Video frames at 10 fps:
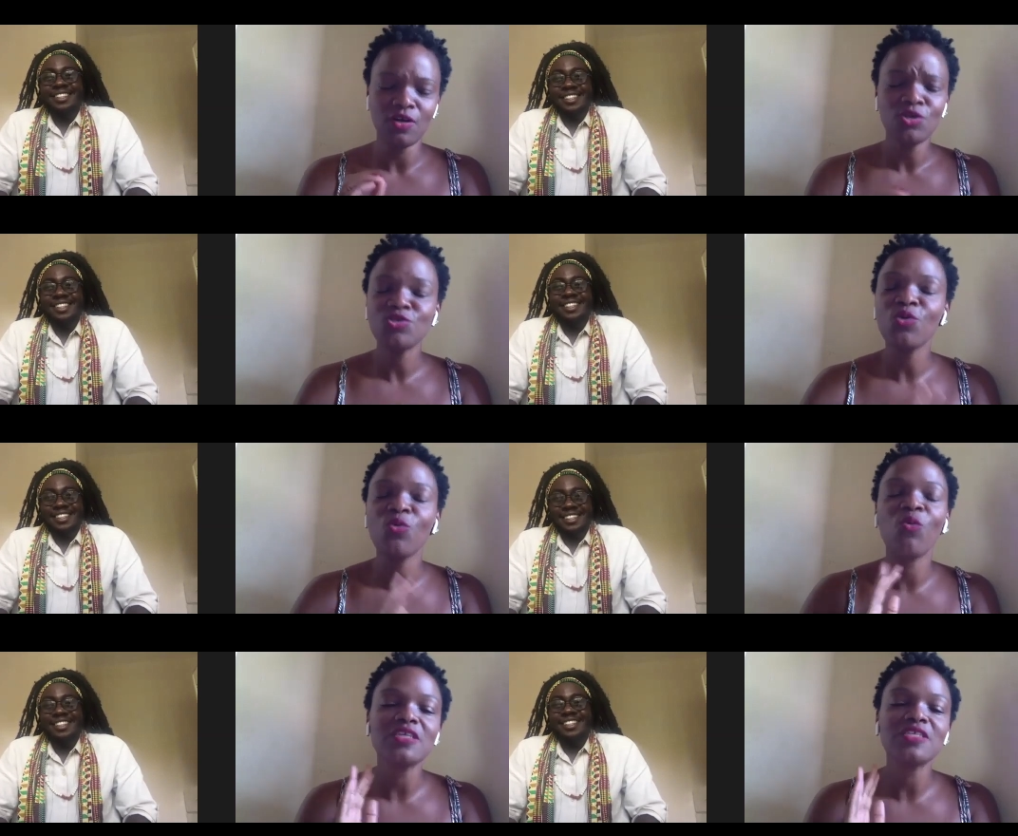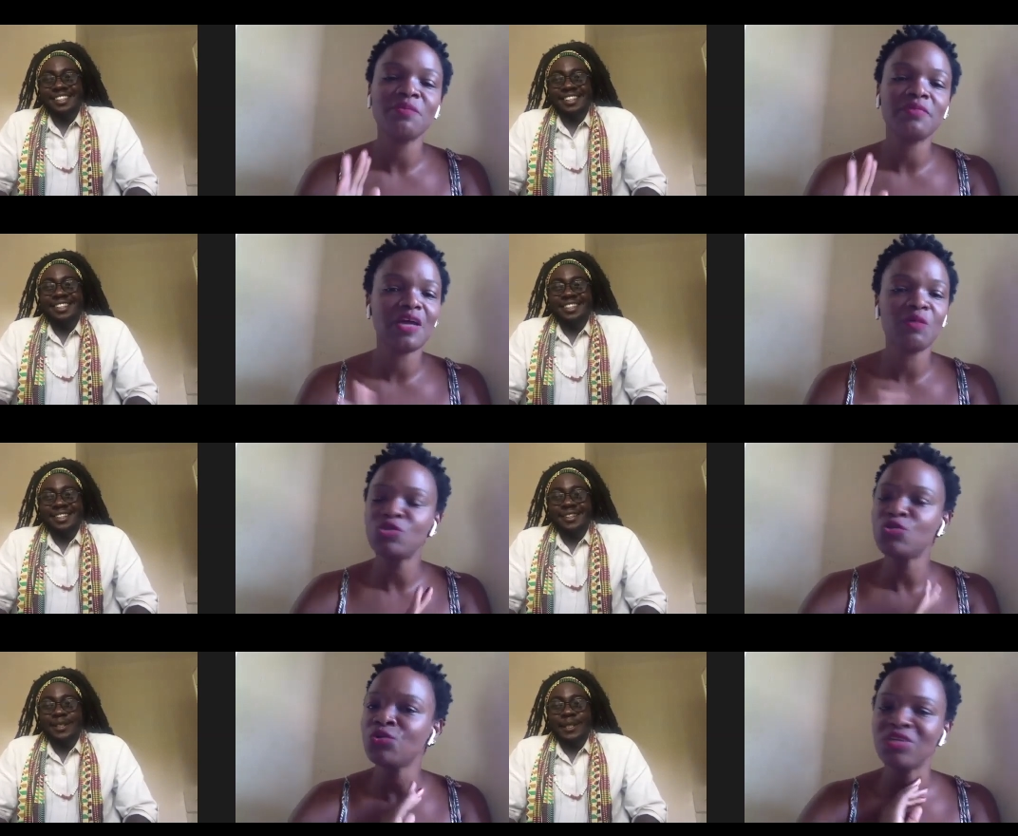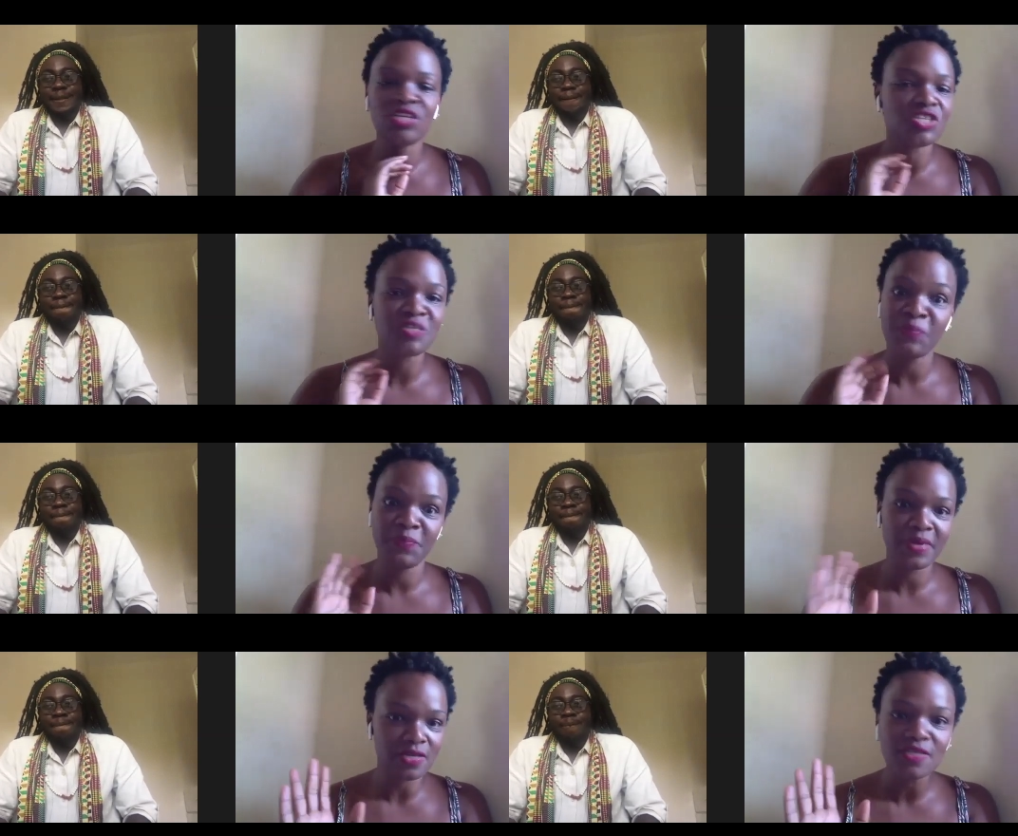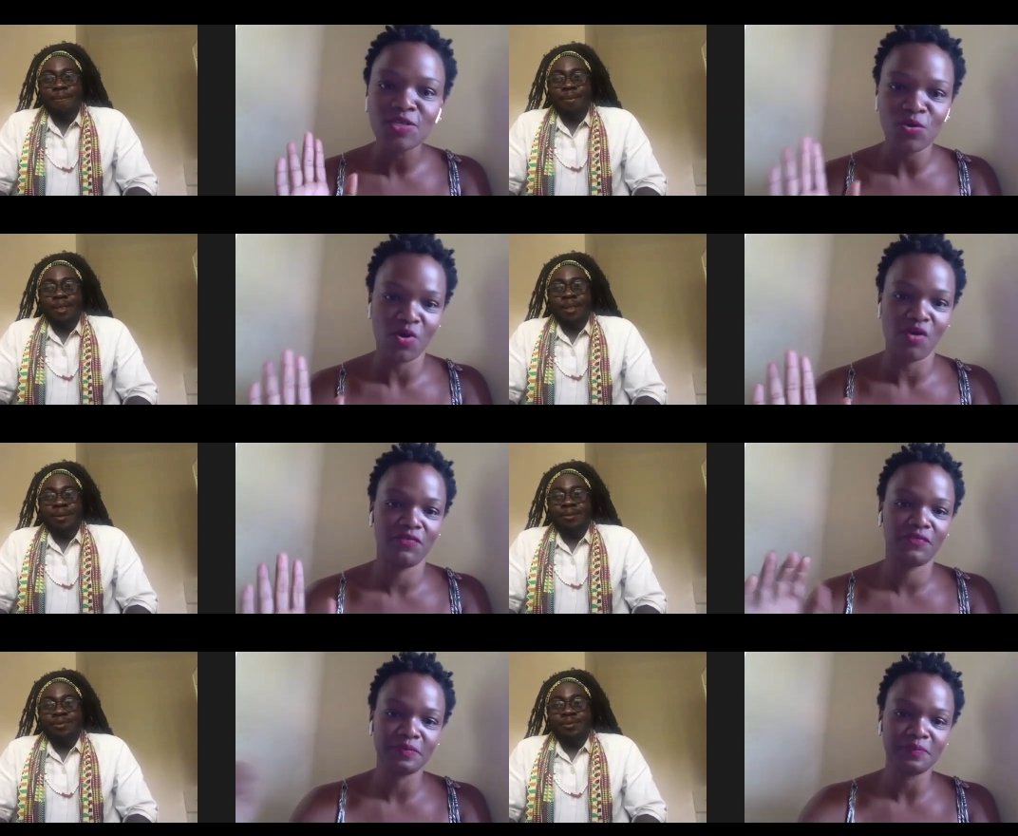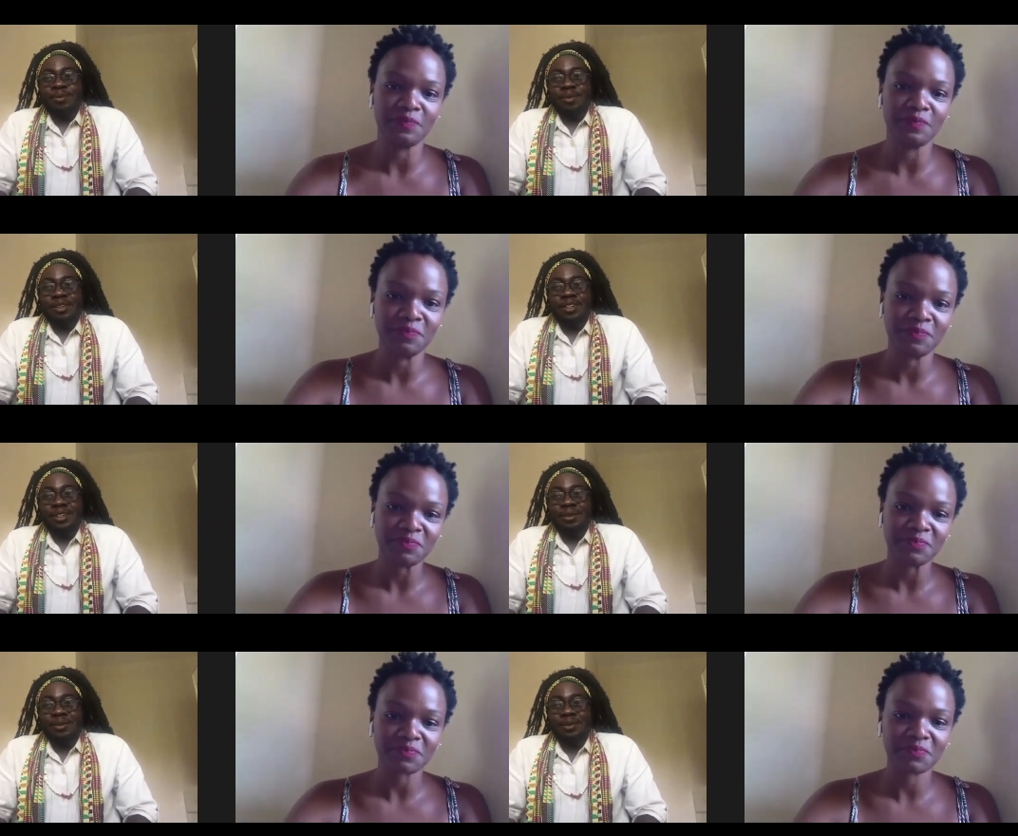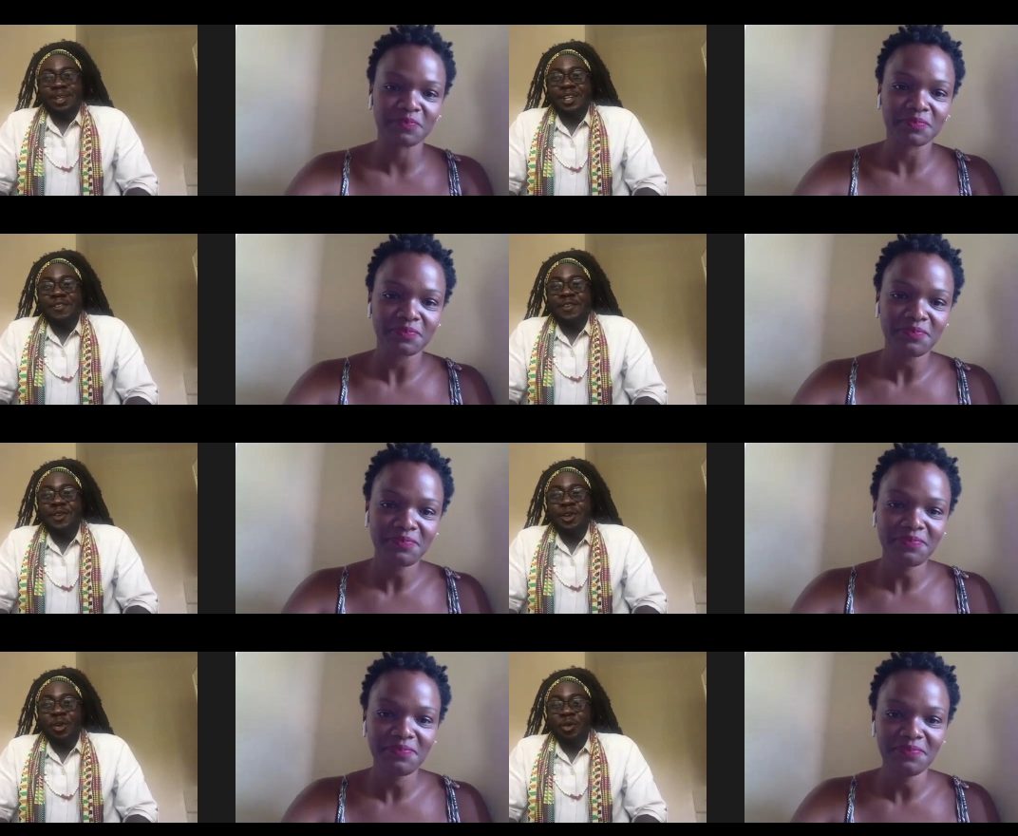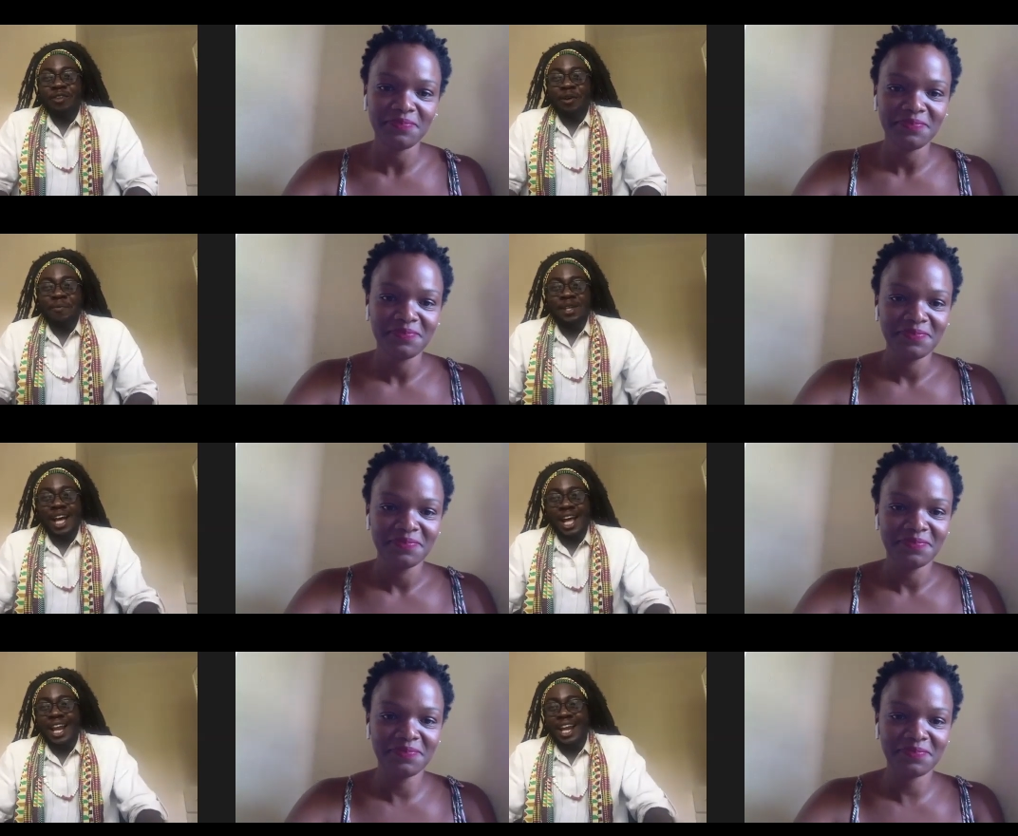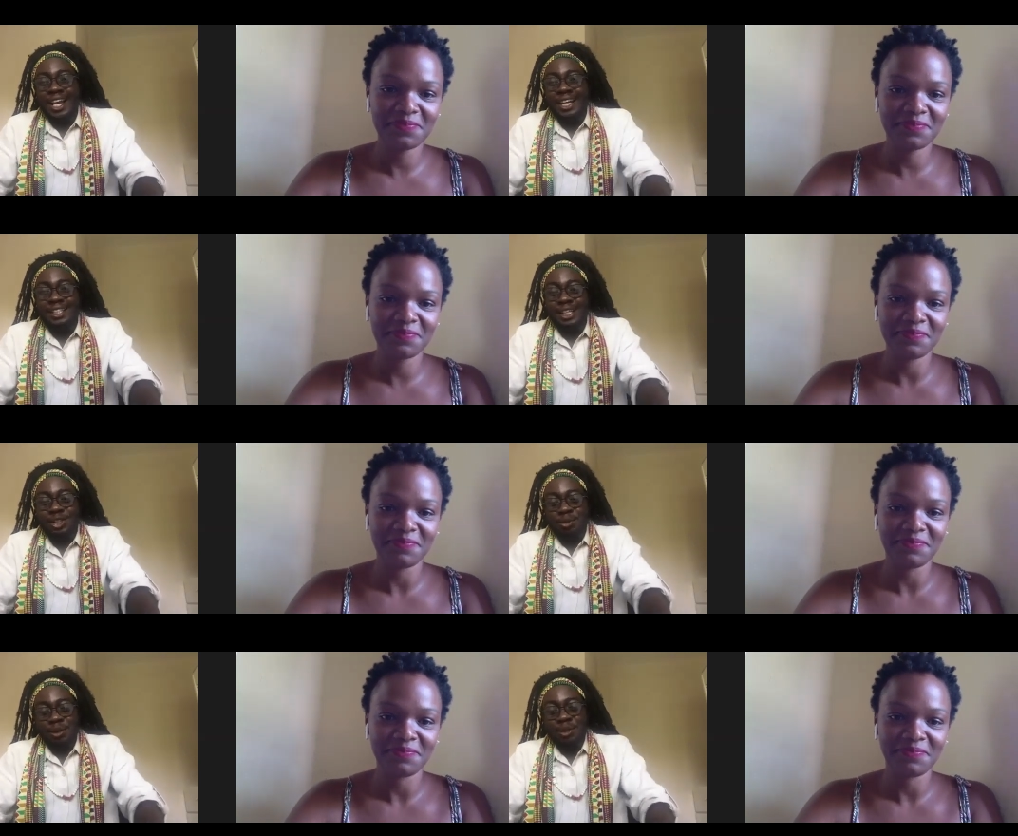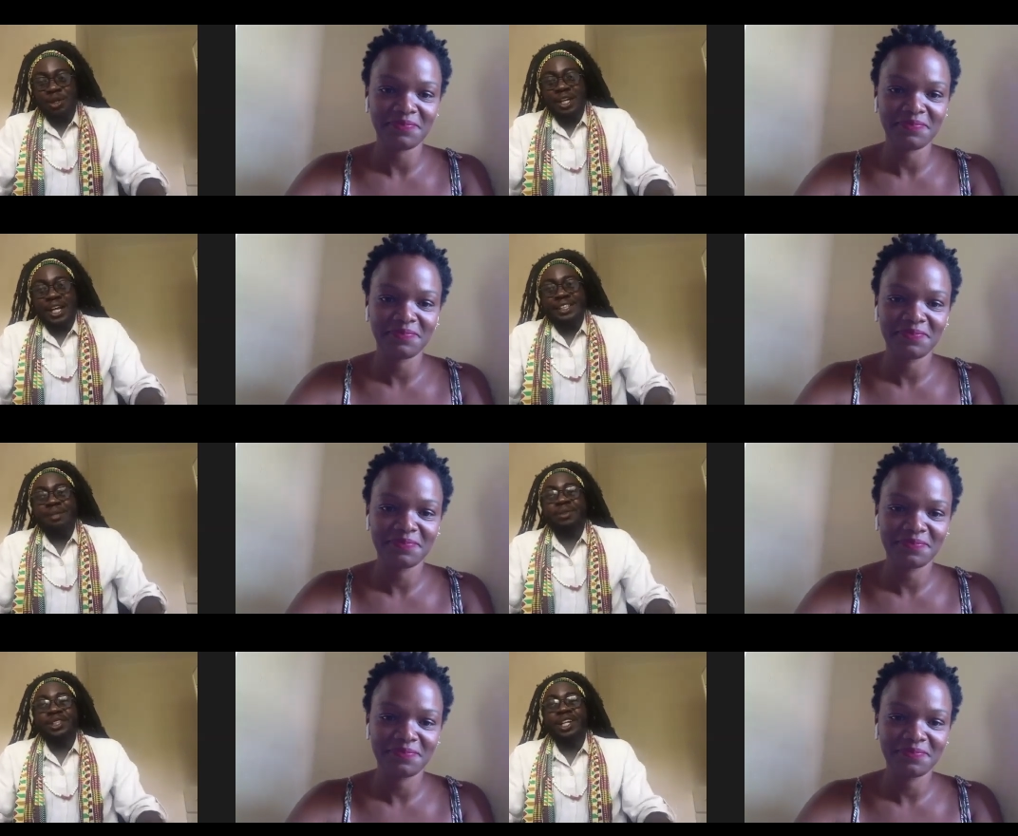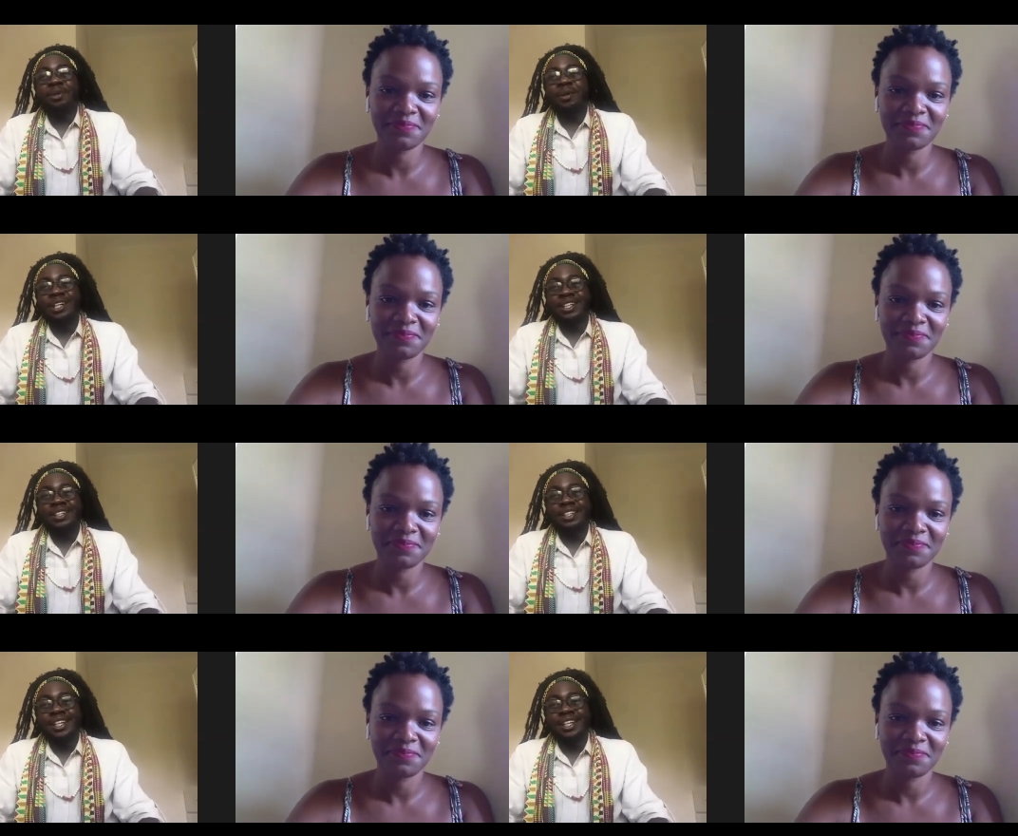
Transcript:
Speaker 1: So, what is something that would totally just piss you off?
Speaker 2: Well, if you don't know, for me, I like things to be done exceptionally well.